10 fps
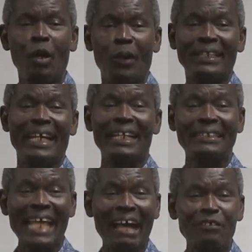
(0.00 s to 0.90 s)
Whether
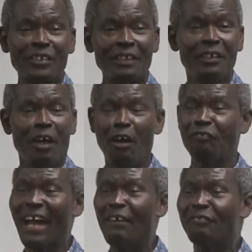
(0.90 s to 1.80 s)
1,000 or
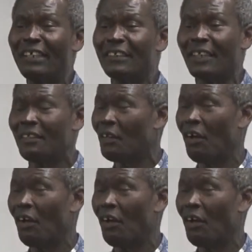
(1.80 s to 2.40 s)
500